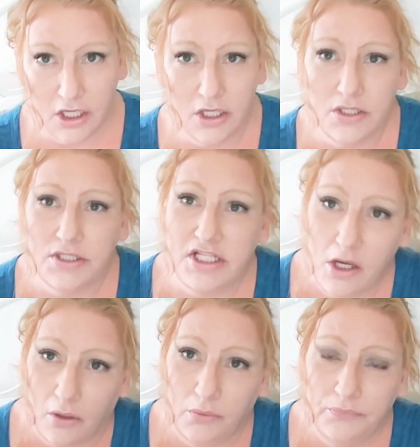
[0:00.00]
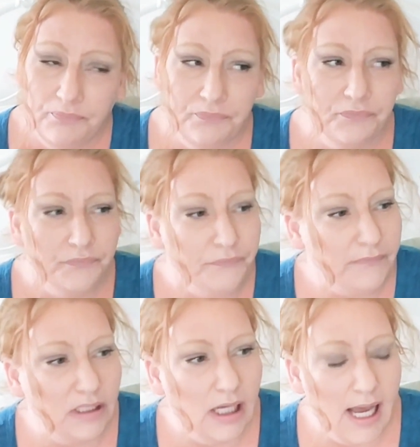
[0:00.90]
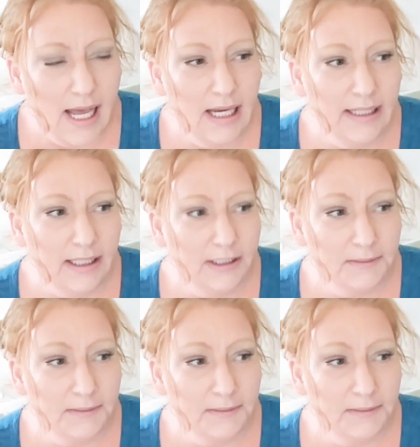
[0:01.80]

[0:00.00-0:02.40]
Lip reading: So I